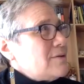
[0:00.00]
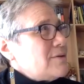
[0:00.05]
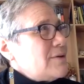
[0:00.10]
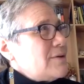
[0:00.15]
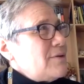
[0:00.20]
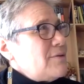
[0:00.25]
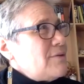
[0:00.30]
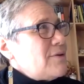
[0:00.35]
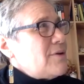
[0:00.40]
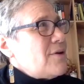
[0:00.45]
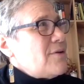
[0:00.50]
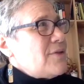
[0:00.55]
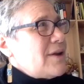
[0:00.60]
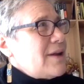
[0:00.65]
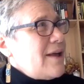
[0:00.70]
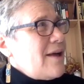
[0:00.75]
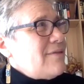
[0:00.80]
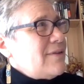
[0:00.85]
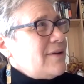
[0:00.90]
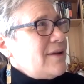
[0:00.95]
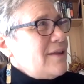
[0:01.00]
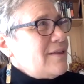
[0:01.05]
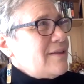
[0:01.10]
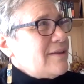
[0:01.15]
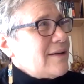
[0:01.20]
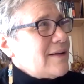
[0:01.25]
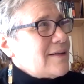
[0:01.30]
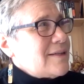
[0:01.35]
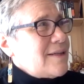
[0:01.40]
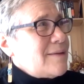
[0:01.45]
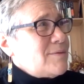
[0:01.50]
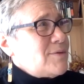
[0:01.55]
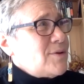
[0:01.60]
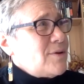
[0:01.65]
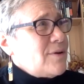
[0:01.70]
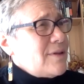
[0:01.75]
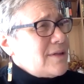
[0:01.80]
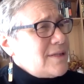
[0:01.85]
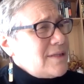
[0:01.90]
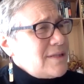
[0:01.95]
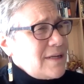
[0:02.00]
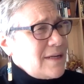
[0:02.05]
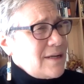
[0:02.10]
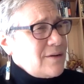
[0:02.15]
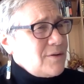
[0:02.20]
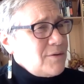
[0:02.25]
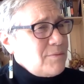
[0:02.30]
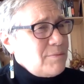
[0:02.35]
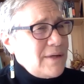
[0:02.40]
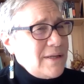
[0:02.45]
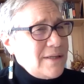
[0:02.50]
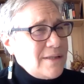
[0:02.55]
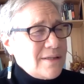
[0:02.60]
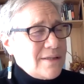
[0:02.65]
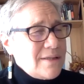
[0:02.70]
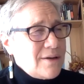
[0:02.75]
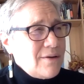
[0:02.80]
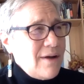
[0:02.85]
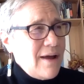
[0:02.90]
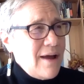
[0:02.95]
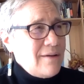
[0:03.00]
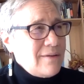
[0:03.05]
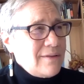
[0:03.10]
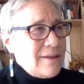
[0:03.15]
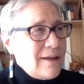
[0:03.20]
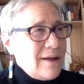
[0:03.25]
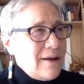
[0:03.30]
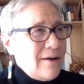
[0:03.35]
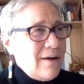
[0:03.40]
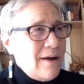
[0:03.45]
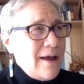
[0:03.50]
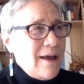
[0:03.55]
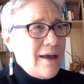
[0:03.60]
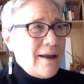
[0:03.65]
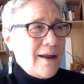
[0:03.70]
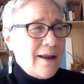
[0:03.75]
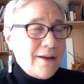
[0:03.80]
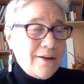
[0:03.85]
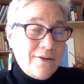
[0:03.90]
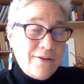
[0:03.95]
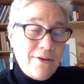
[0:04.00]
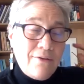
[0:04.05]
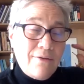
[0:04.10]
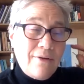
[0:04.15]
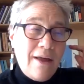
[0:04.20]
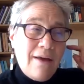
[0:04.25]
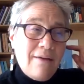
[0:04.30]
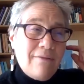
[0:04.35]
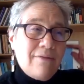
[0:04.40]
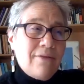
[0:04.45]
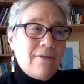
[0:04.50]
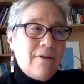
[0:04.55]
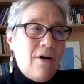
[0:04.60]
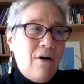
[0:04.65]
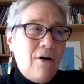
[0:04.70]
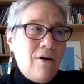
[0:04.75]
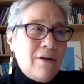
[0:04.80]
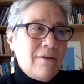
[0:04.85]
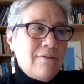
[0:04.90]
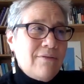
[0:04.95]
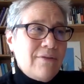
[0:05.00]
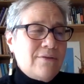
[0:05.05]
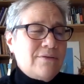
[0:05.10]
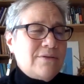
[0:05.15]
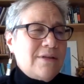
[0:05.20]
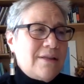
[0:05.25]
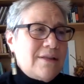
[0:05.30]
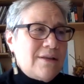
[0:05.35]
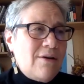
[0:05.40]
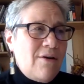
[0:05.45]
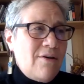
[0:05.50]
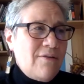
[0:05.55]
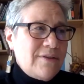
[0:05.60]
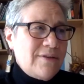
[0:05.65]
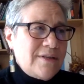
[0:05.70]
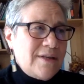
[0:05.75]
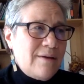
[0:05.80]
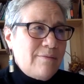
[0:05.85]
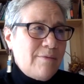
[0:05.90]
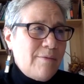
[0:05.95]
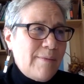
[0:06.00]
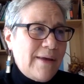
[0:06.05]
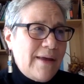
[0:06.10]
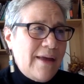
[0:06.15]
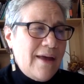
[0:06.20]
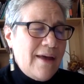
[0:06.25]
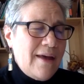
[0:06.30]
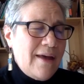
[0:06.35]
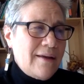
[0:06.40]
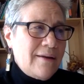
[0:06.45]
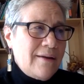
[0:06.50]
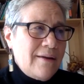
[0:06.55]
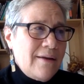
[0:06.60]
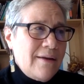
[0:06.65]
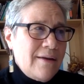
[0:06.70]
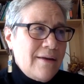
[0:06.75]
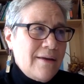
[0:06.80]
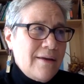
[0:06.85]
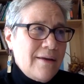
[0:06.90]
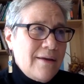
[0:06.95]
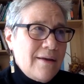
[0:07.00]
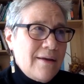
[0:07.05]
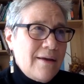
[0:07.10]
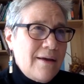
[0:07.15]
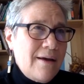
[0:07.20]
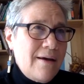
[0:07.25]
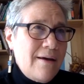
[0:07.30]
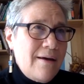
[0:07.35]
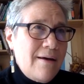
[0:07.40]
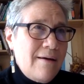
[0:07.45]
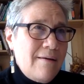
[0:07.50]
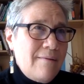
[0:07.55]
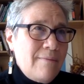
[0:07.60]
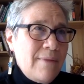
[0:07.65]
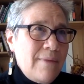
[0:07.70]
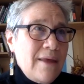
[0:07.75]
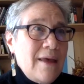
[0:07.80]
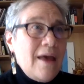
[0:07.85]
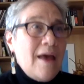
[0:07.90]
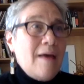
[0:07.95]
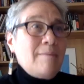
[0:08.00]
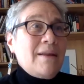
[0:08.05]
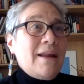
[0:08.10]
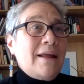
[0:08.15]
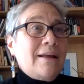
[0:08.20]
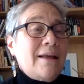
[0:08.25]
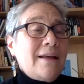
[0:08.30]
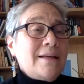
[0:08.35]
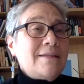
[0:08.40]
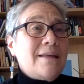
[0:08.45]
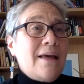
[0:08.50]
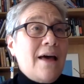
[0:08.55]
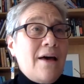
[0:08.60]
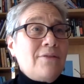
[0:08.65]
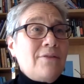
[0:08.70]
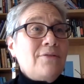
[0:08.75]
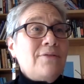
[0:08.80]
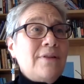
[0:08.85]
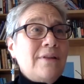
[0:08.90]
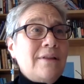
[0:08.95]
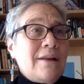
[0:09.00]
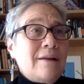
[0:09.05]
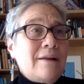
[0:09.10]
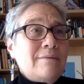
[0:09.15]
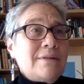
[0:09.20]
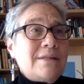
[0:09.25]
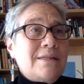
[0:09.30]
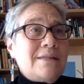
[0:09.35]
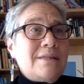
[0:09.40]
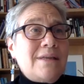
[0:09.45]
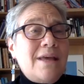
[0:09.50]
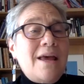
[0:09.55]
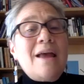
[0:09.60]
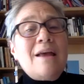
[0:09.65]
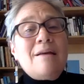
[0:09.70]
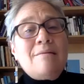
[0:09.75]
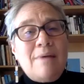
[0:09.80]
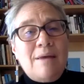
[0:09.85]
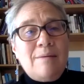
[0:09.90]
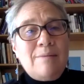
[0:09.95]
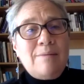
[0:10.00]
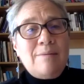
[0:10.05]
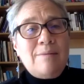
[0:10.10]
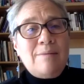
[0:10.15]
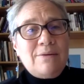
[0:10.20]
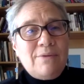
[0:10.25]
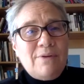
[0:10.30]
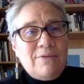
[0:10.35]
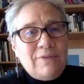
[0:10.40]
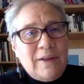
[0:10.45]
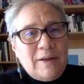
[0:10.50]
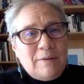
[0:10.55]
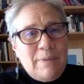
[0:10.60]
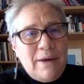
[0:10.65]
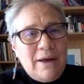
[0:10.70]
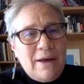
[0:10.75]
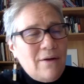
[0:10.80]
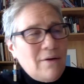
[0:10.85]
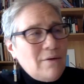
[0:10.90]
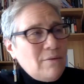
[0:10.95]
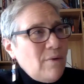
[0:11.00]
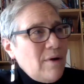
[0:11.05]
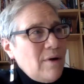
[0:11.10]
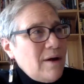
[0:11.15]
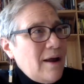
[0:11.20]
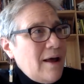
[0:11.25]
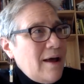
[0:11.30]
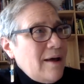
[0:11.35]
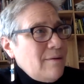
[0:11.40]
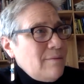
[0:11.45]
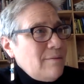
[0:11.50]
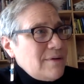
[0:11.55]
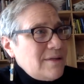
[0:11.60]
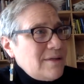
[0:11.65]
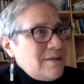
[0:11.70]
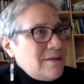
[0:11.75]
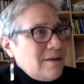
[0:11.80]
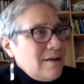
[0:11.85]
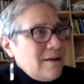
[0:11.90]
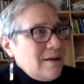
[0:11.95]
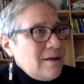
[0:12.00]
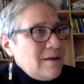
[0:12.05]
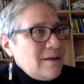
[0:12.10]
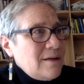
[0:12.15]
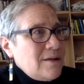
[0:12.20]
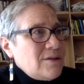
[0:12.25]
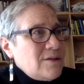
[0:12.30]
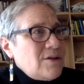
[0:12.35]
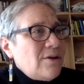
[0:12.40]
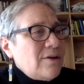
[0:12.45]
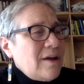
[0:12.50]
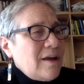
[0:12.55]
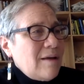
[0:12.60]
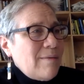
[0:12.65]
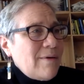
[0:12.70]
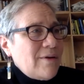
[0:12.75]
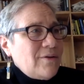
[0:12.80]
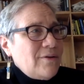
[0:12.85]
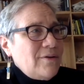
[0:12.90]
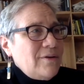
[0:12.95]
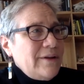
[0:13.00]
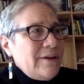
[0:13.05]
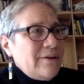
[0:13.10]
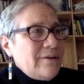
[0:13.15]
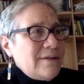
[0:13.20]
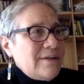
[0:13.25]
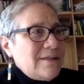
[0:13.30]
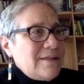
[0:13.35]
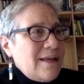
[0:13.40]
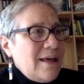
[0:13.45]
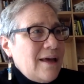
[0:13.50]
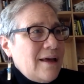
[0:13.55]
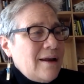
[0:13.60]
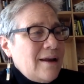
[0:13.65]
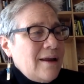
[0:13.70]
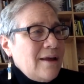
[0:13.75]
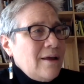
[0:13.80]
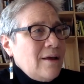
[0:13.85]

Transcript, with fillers: So, I don't know that I have anything except sort of the standard pieces that are out there, and I don't have all of those at the, off the top of my head. Um, I mean, I guess the other thing that I would say, maybe to reflect back on what I was talking about earlier, is that